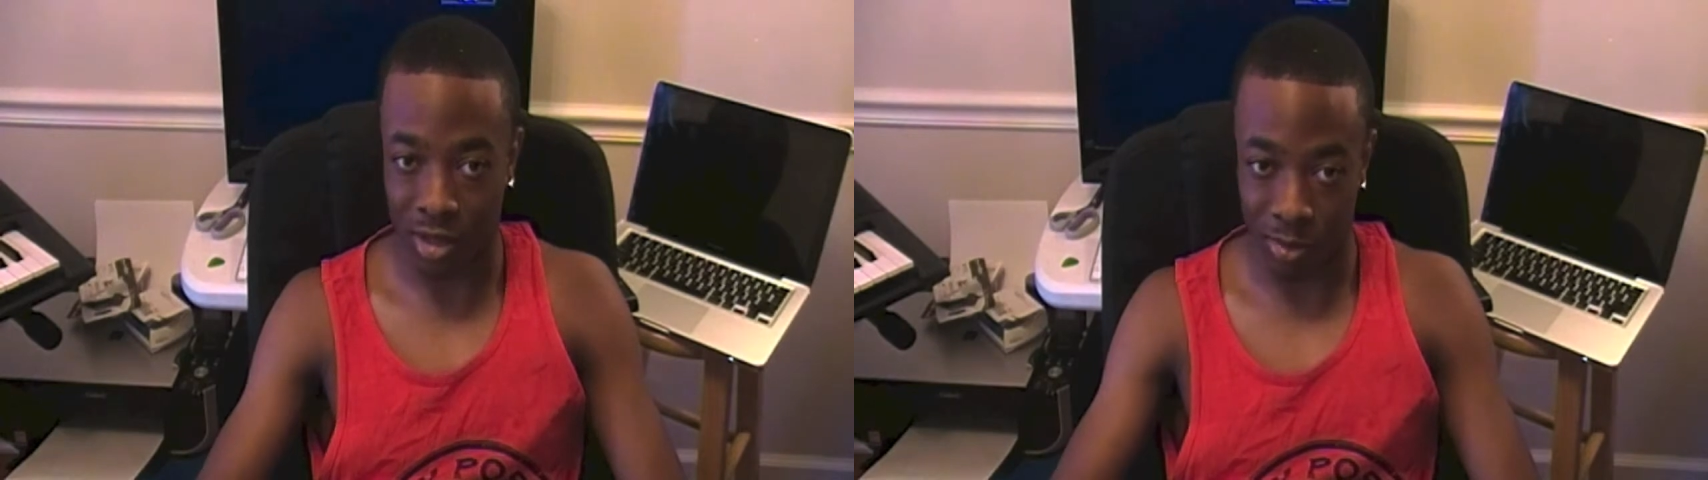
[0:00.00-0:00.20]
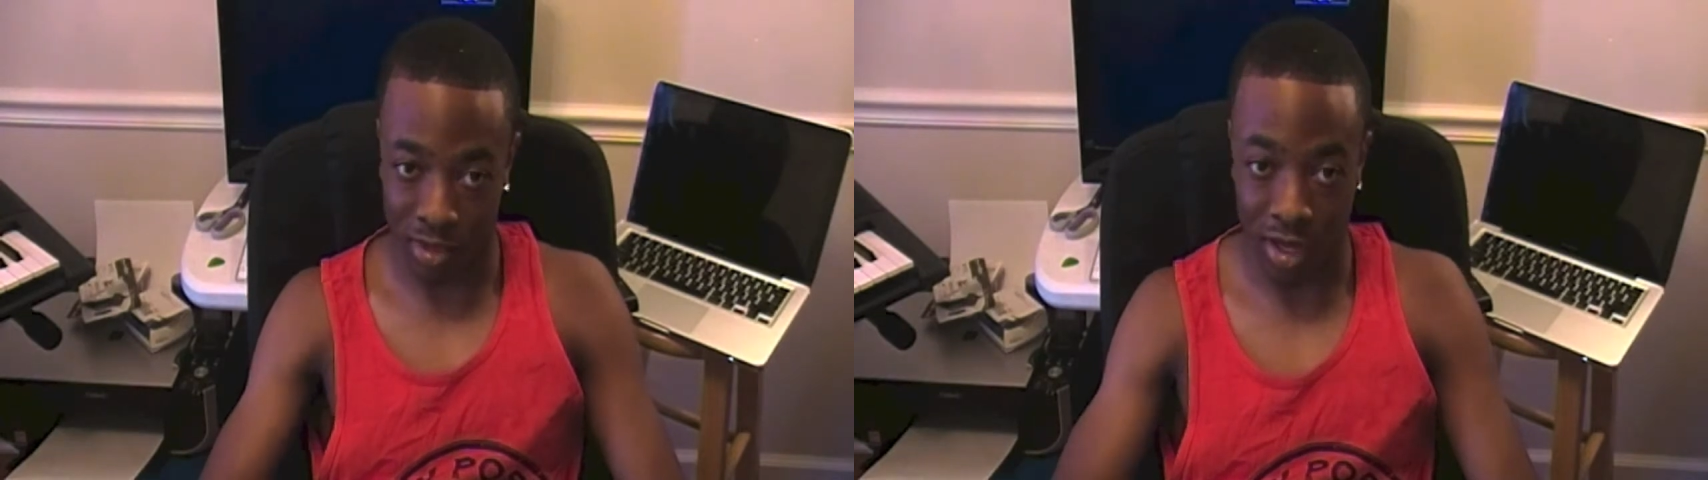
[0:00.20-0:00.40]

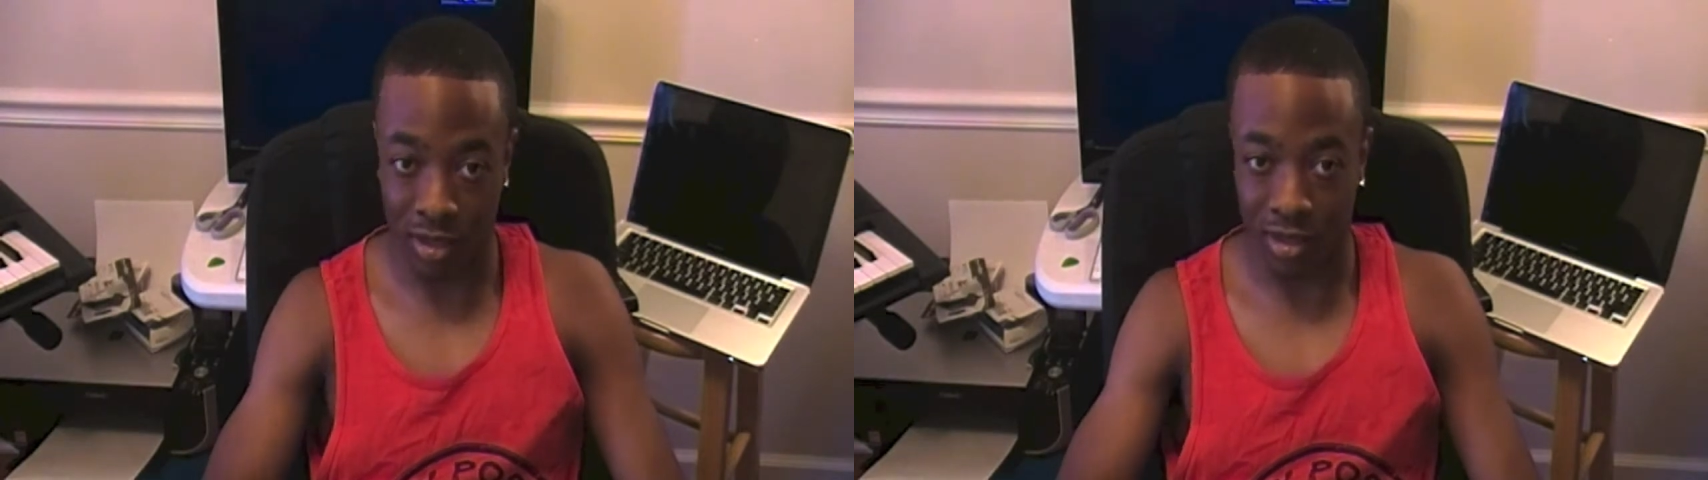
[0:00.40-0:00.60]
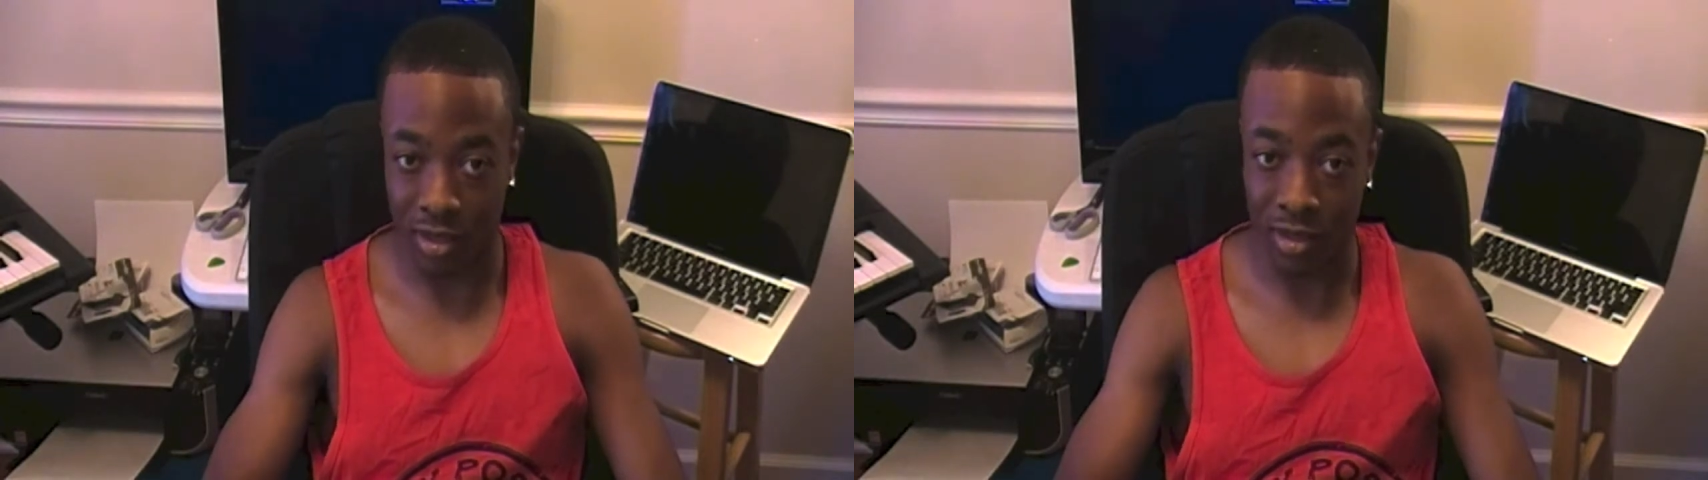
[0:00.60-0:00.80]
keep
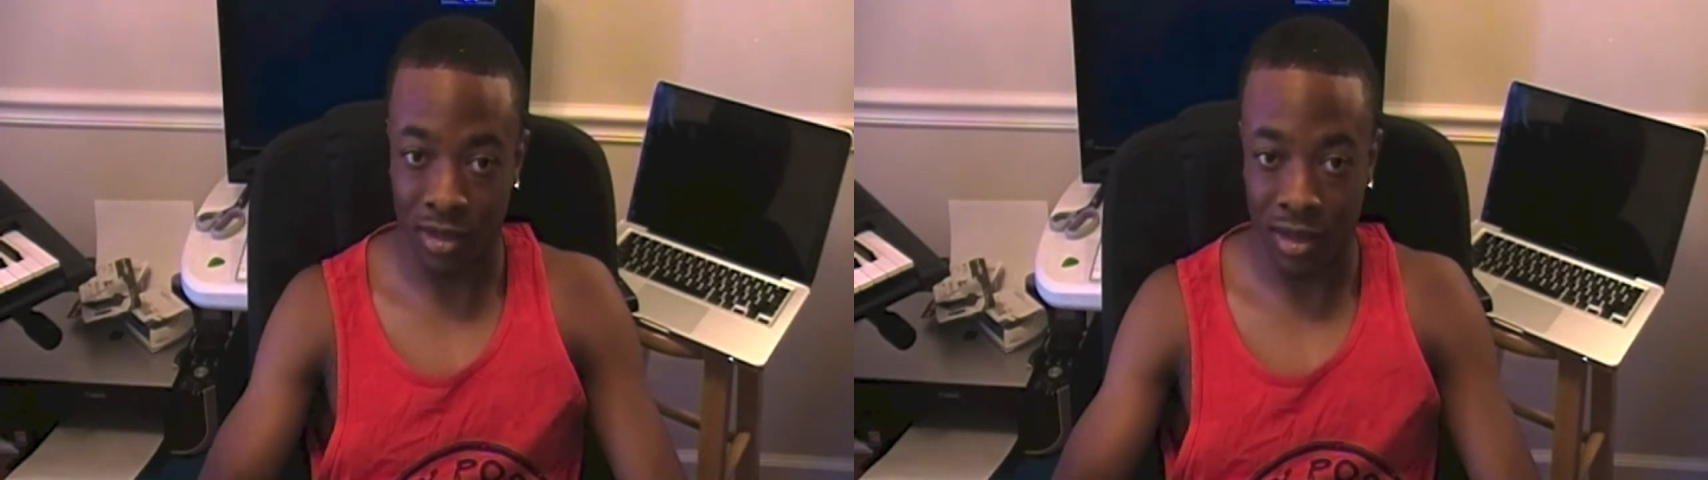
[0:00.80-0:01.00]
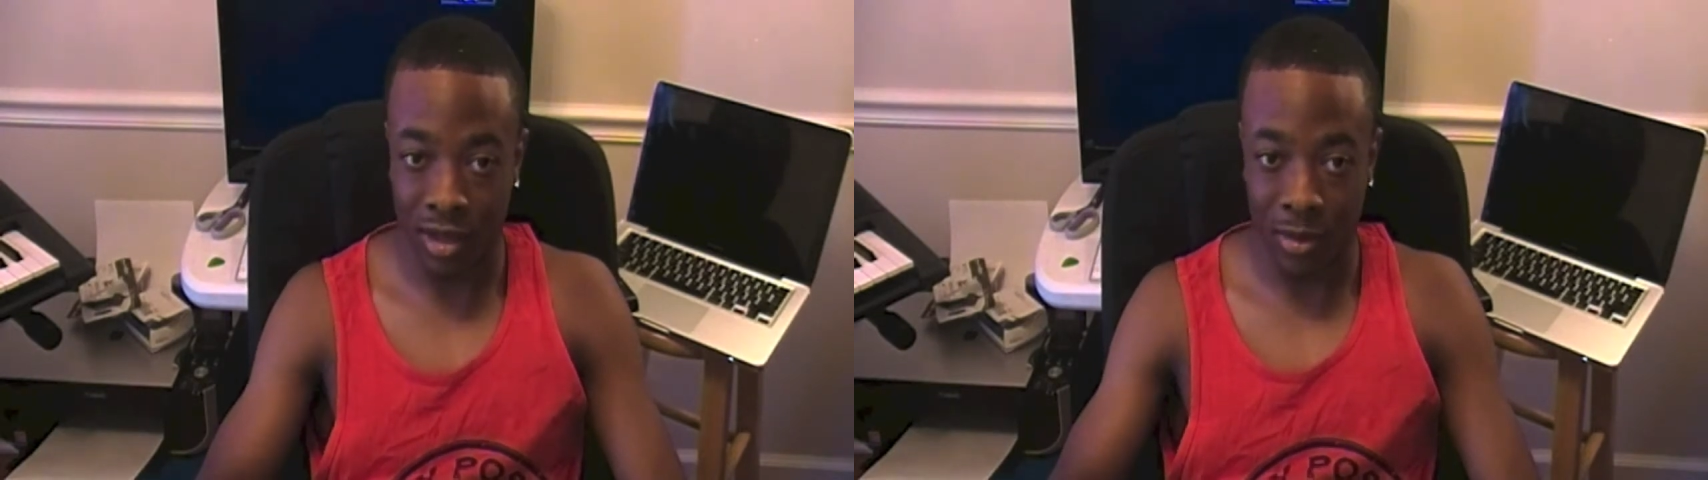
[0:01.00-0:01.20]

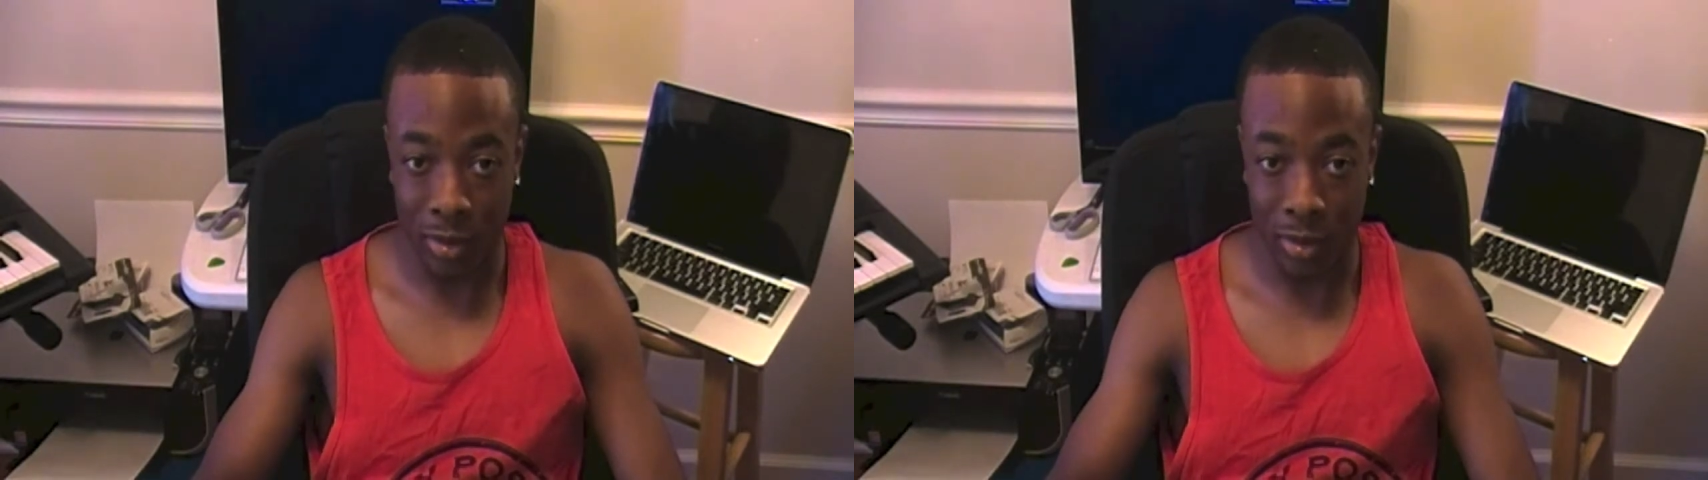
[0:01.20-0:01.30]
dancing